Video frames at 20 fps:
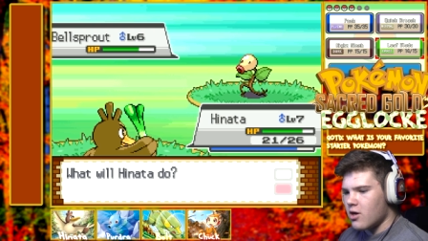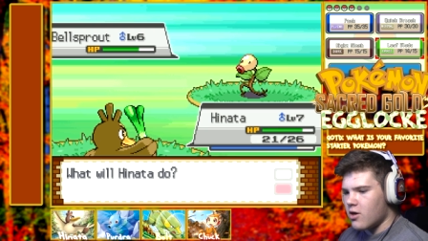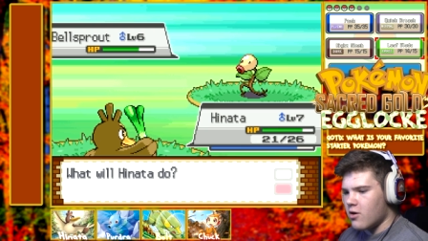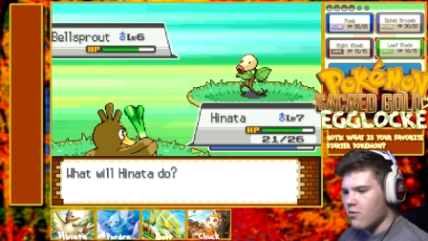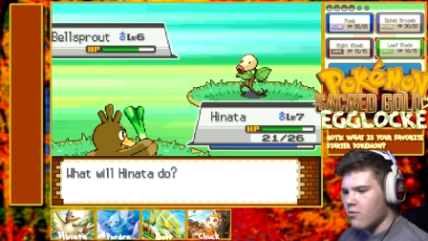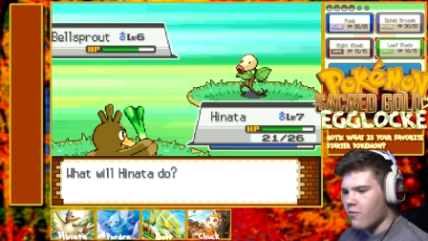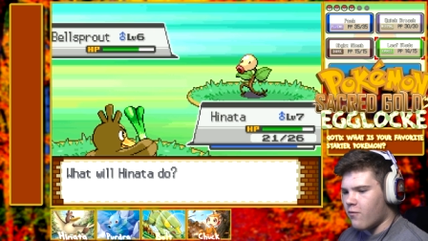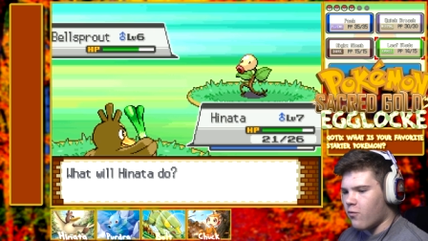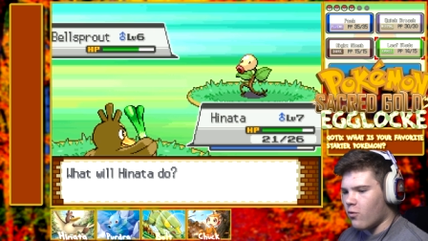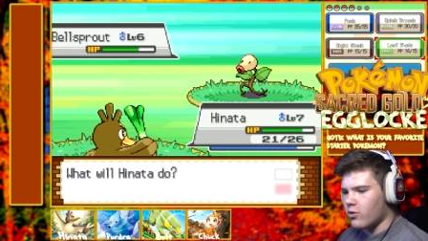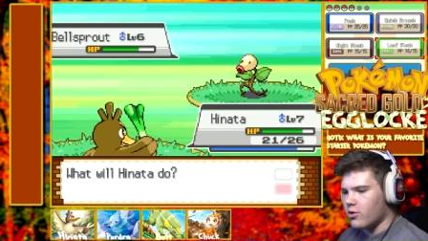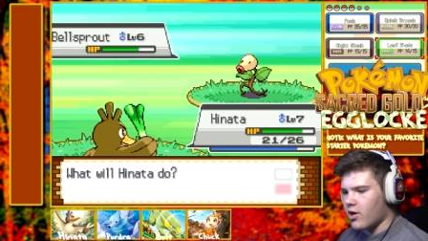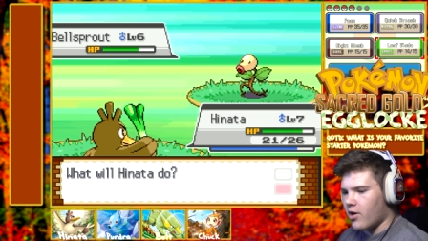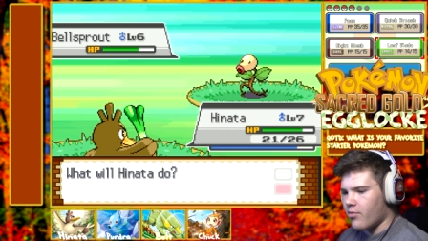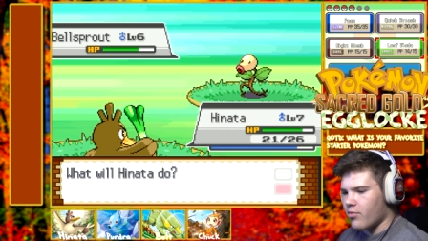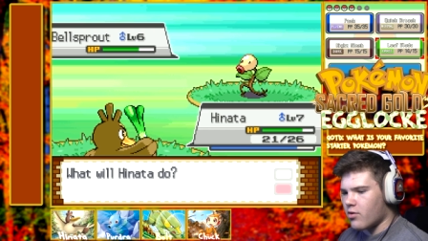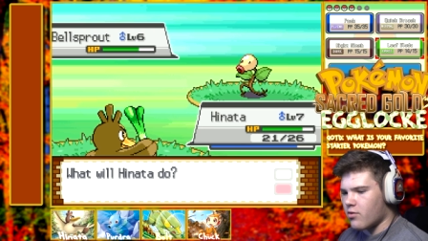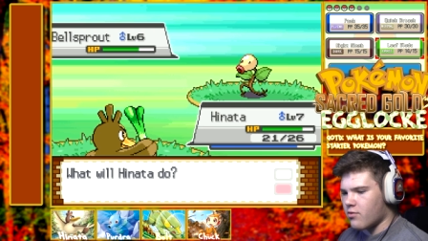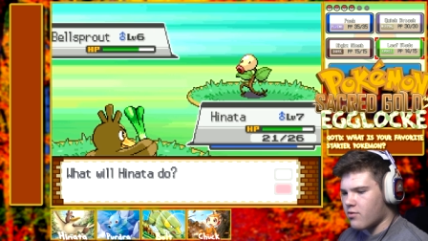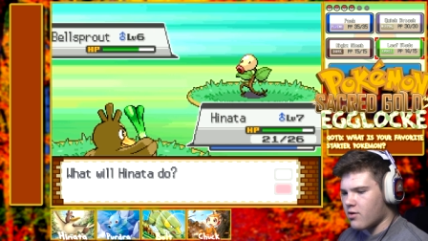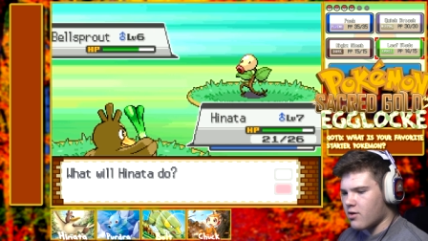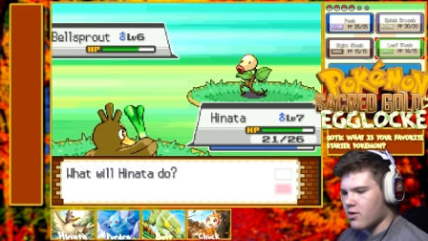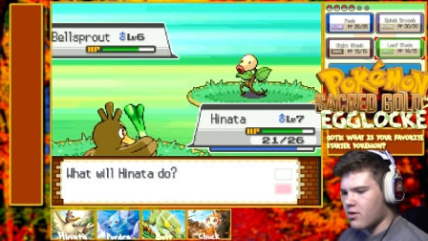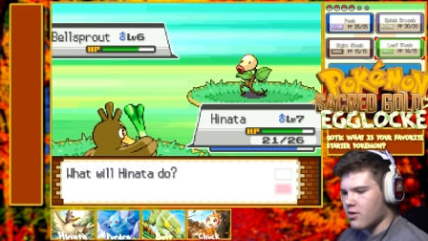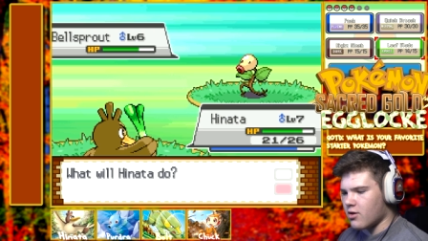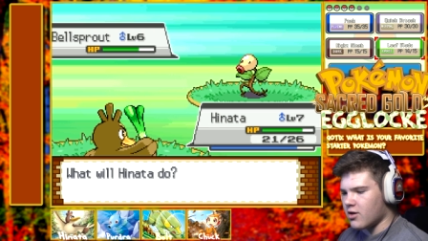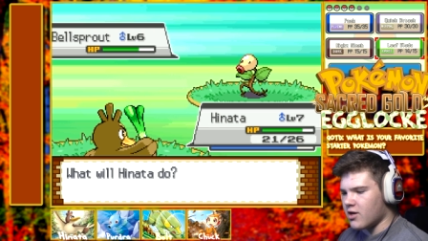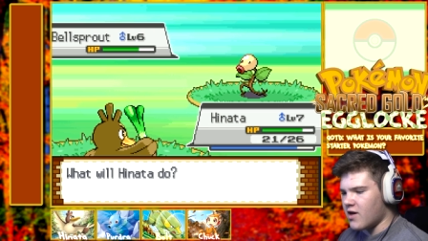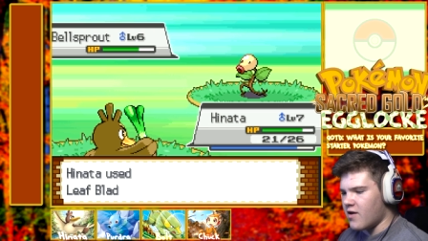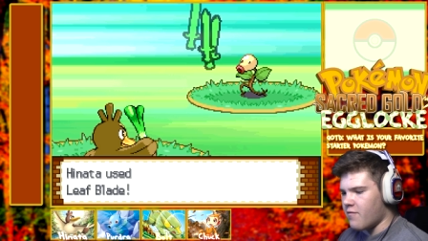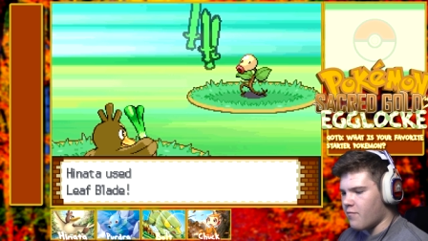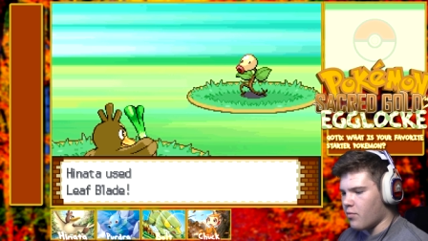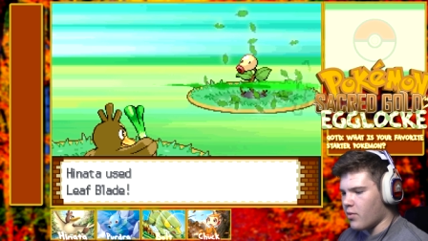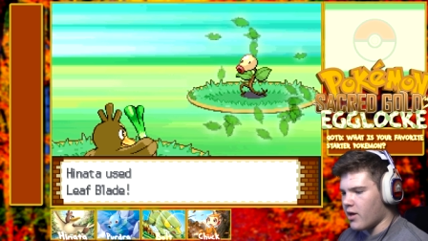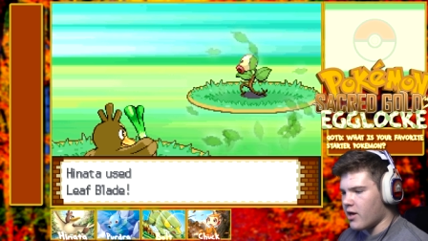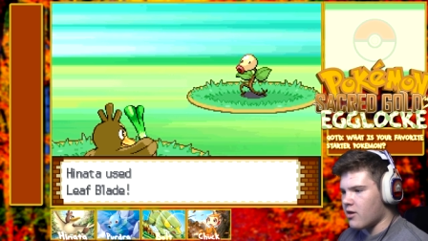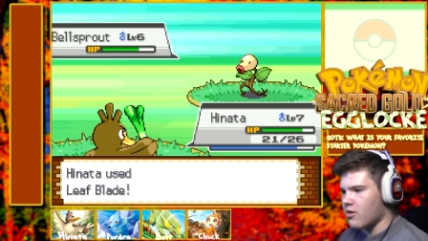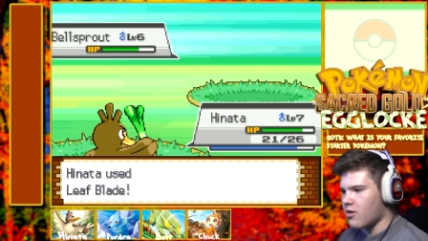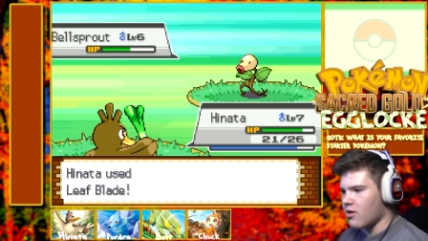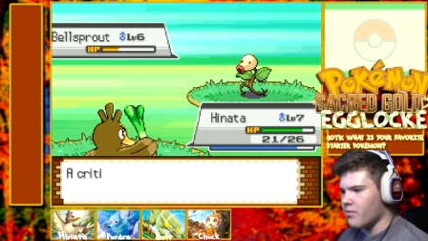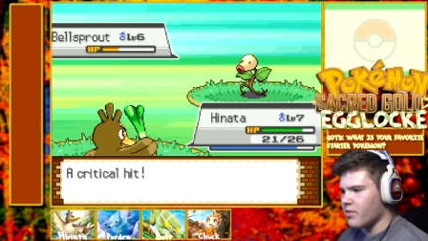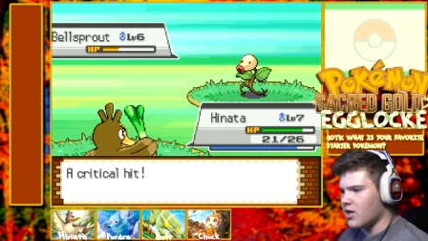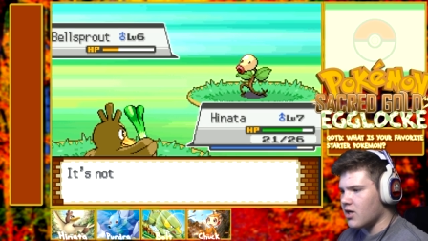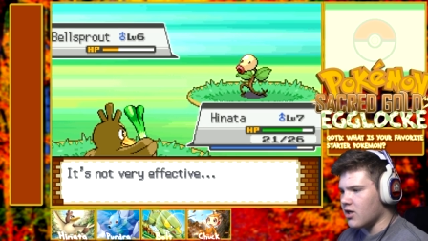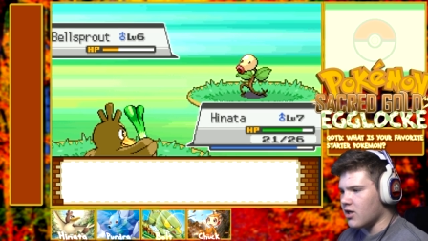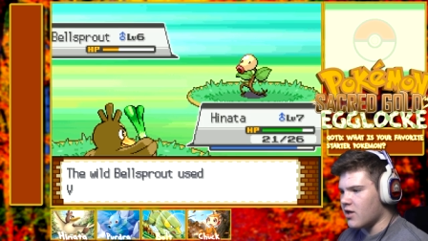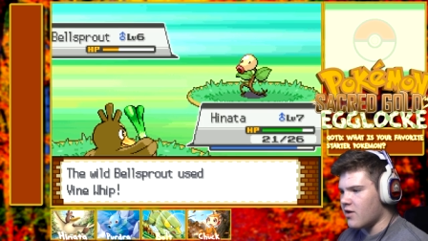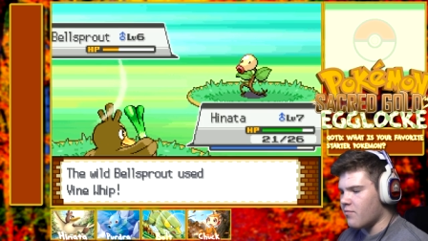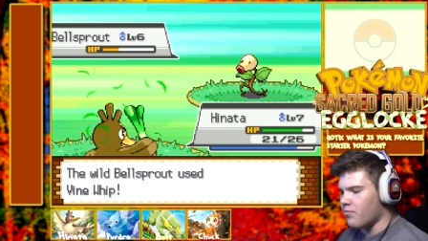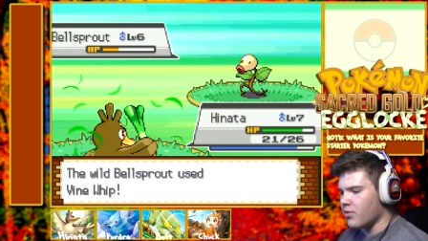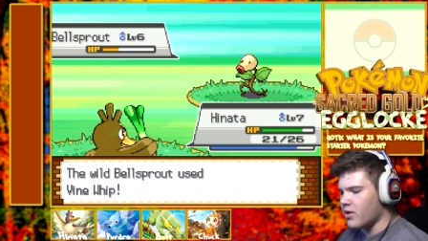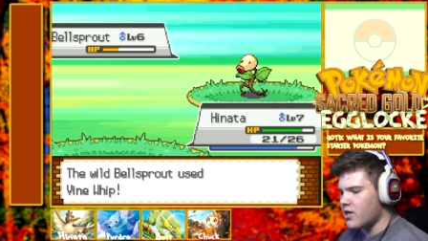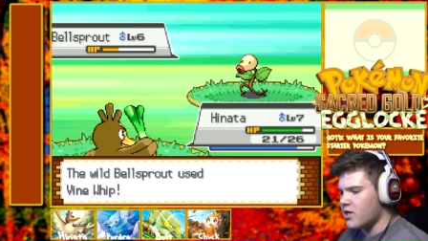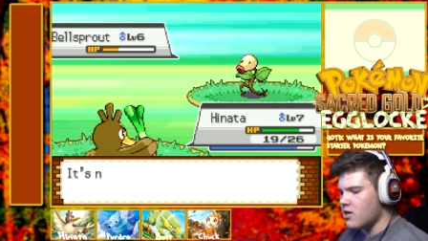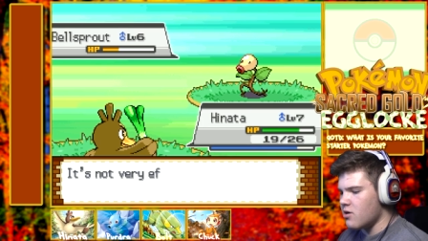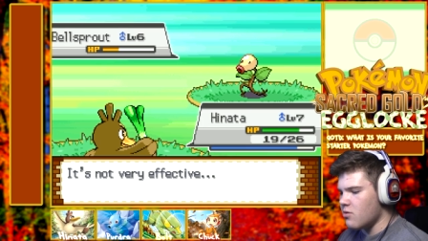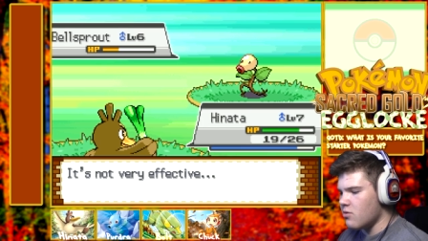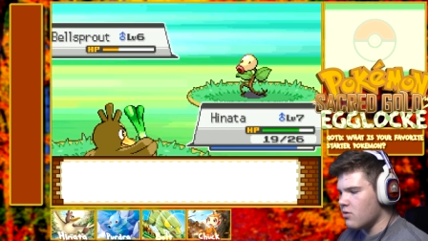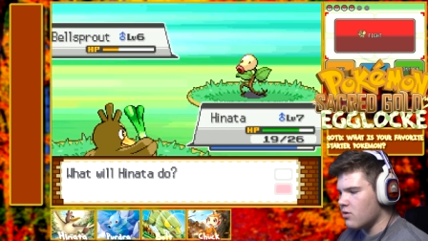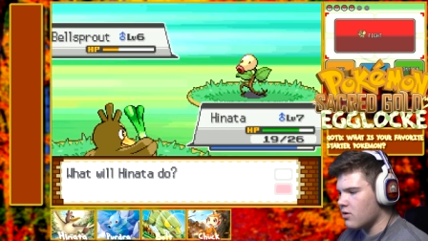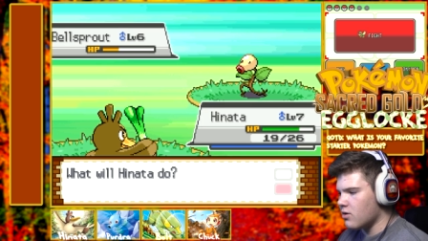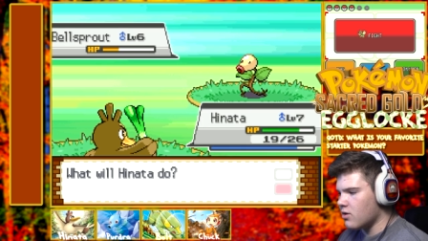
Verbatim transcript: You four times resist the Leaf Blade, so I'm going to Leaf Blade you.